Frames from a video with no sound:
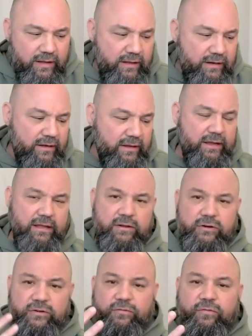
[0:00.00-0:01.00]
And,
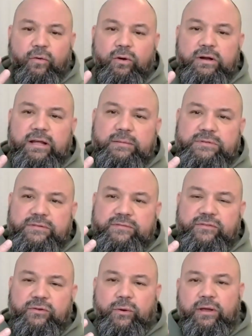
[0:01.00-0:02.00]
and there's four types
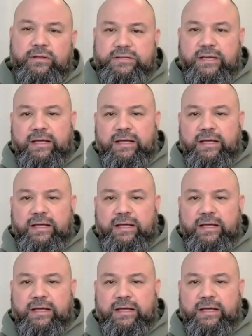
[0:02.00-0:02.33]
of soils.